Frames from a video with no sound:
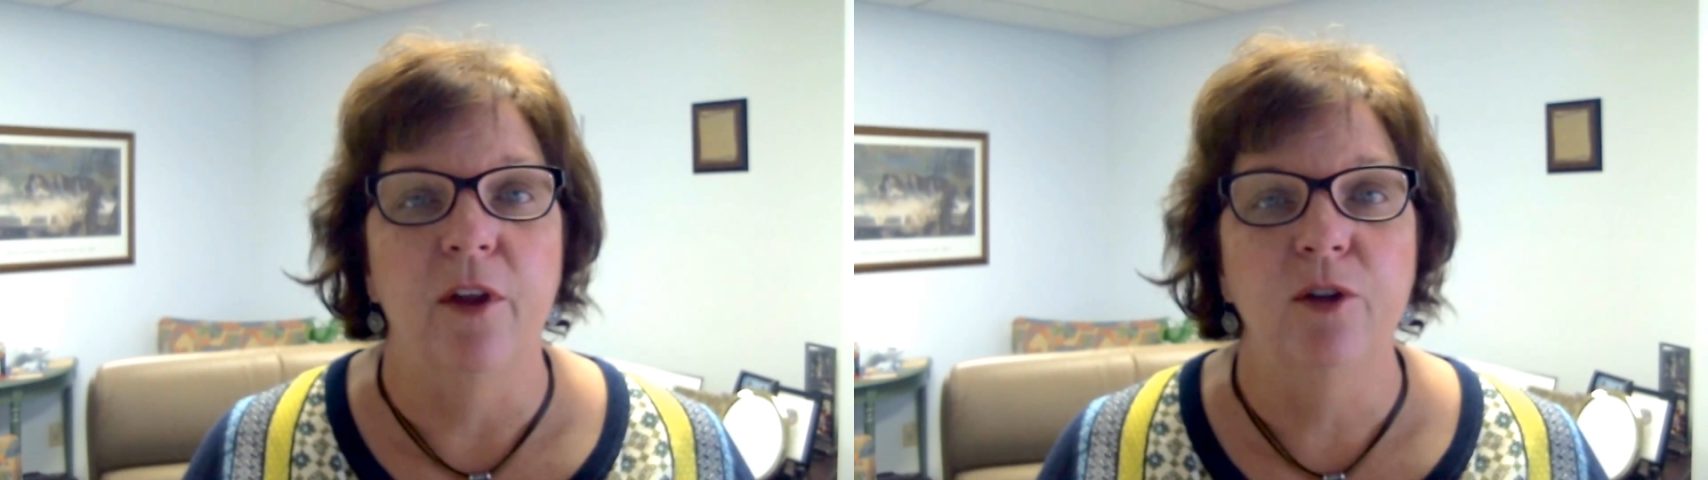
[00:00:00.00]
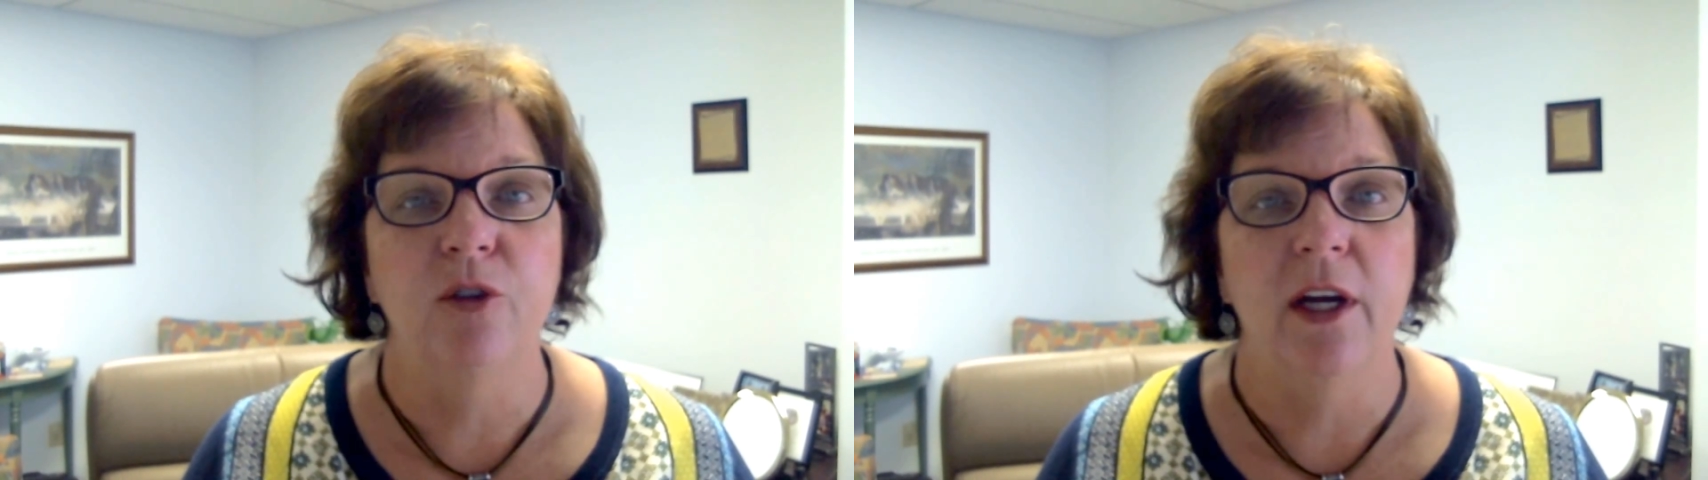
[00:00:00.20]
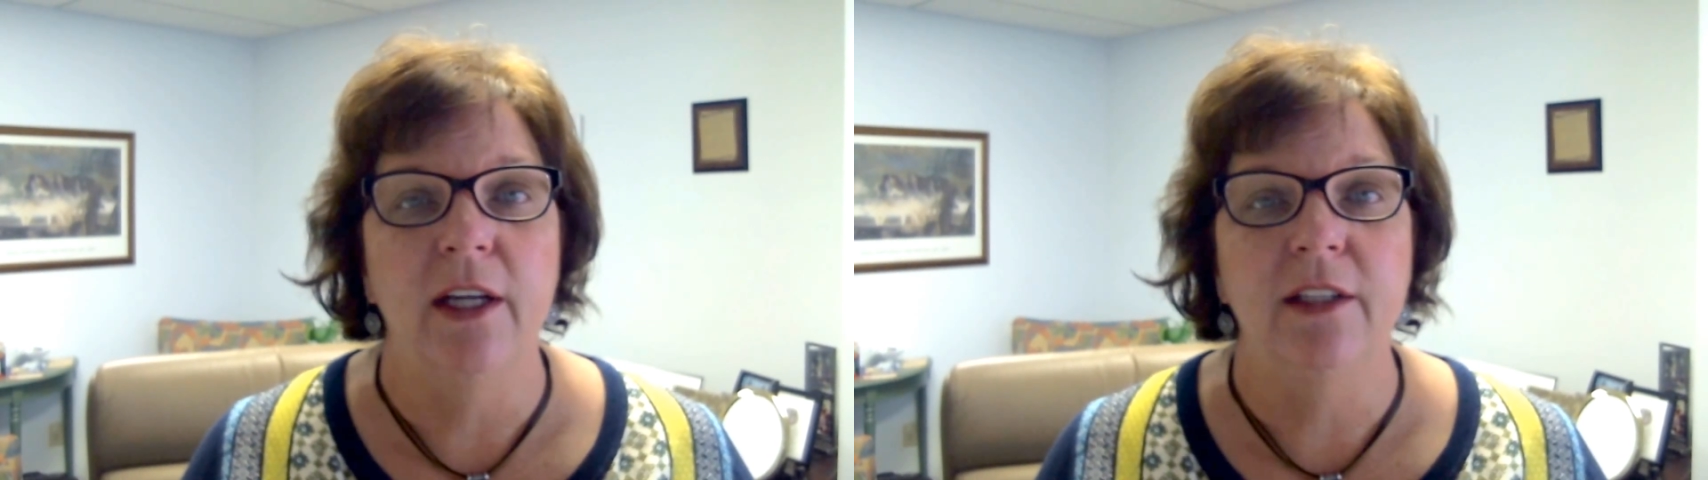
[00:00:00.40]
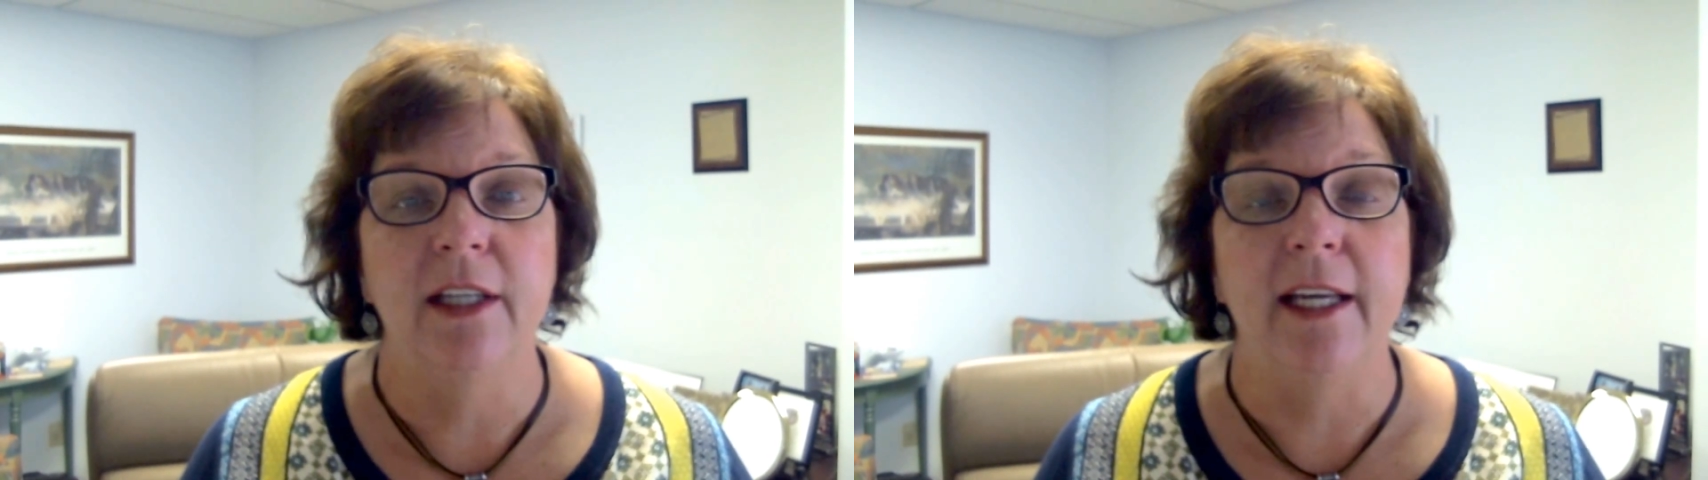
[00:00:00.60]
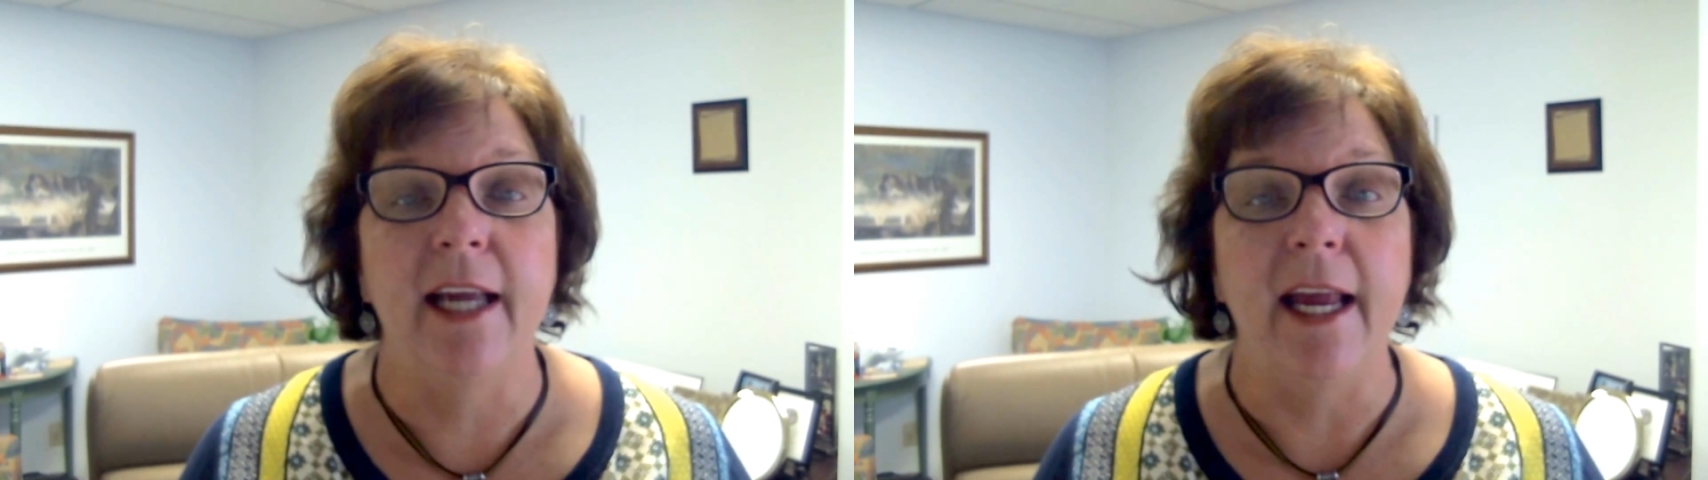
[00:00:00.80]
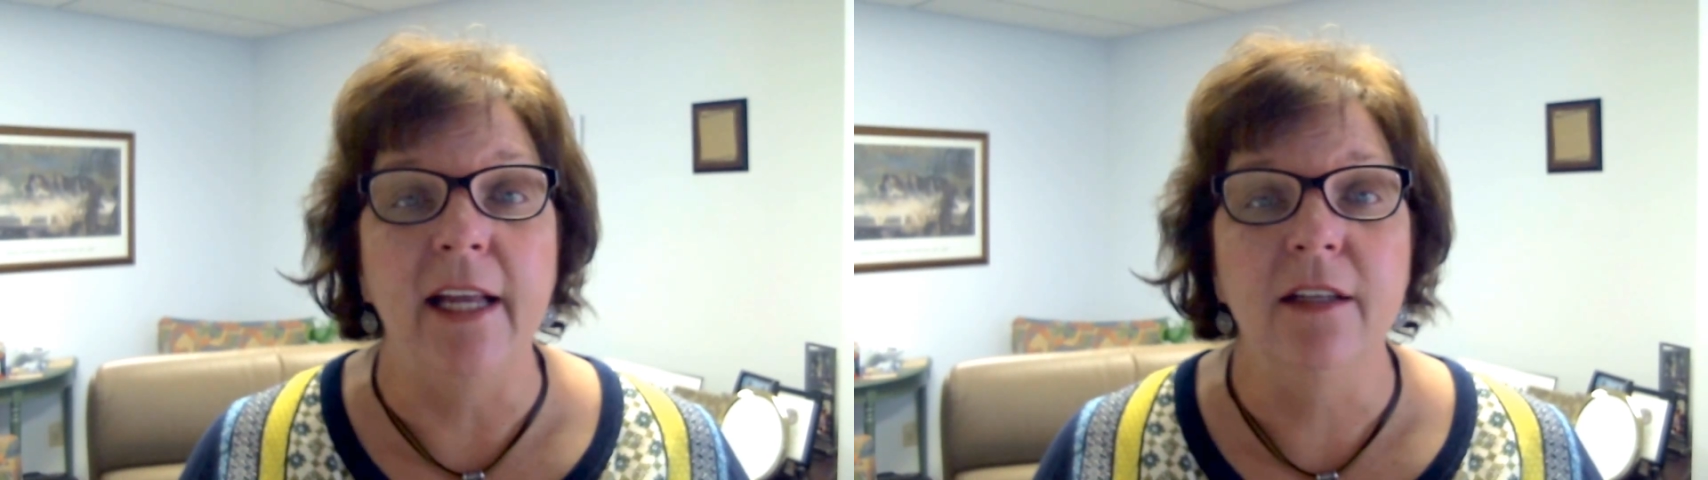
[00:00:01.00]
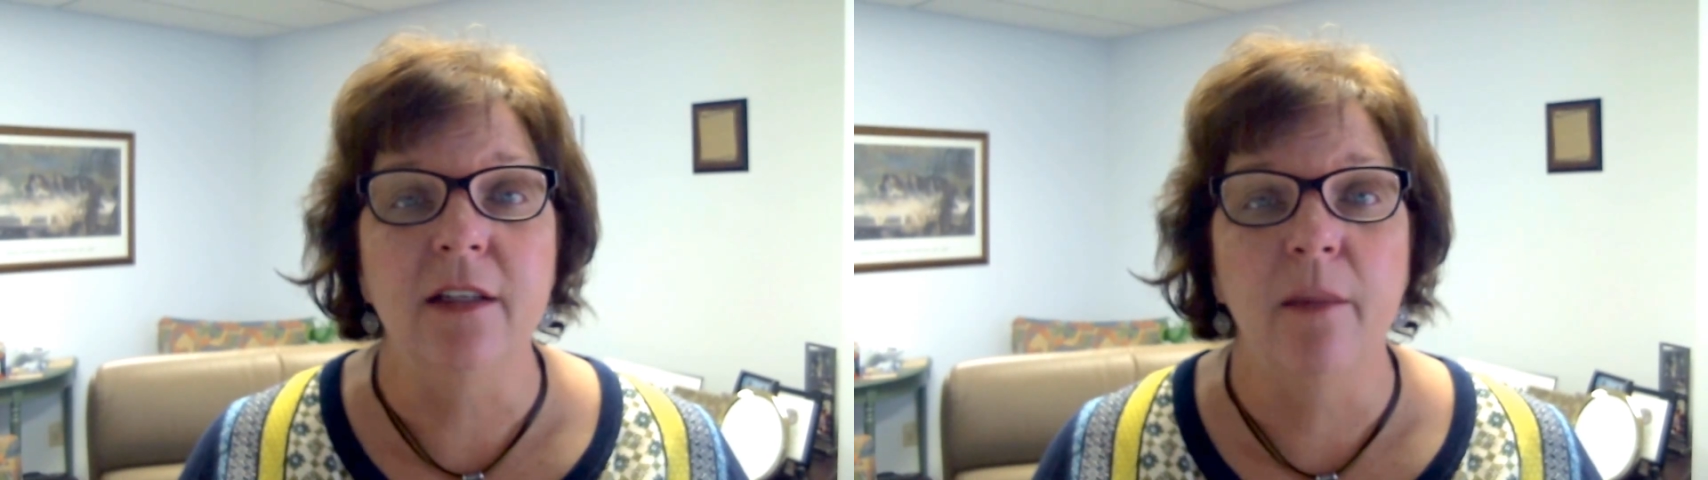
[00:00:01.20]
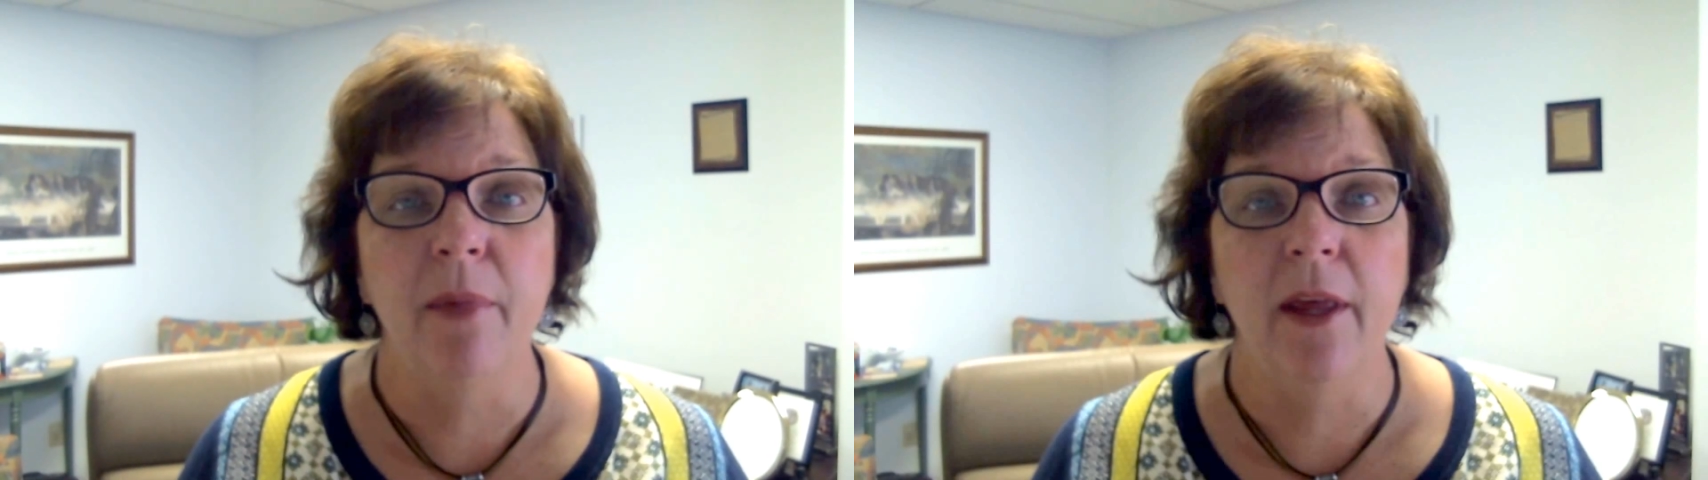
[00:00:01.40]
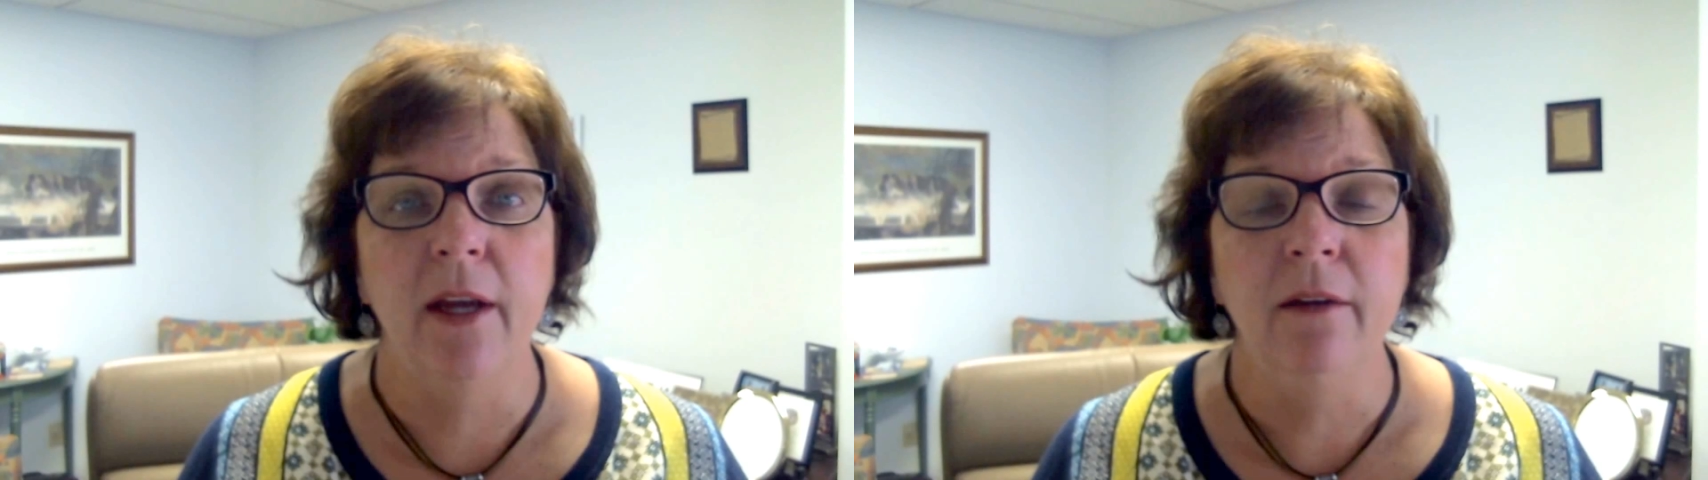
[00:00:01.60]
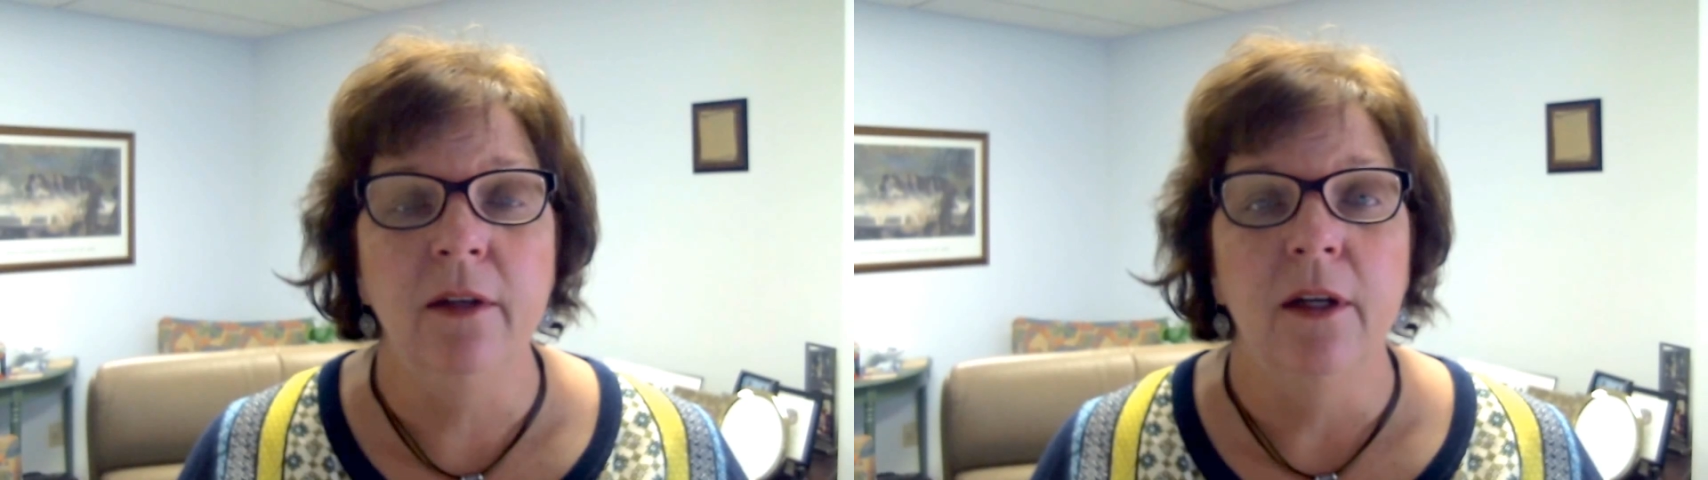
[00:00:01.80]
They're trying to gain
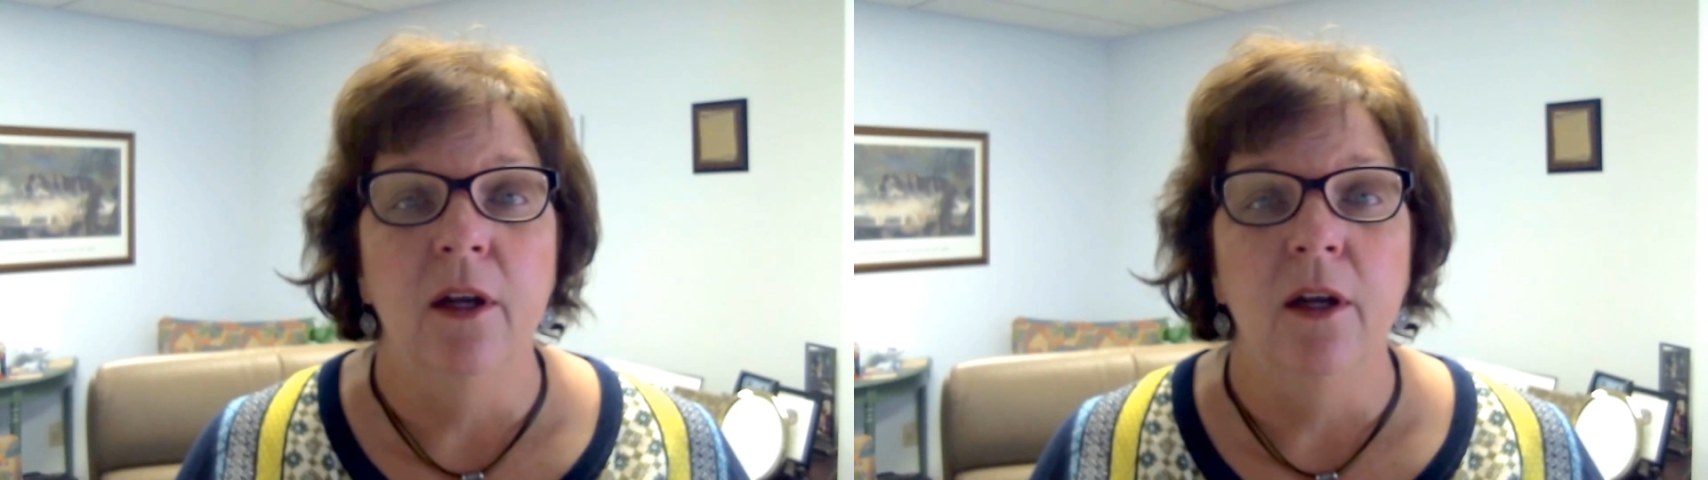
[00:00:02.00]
something,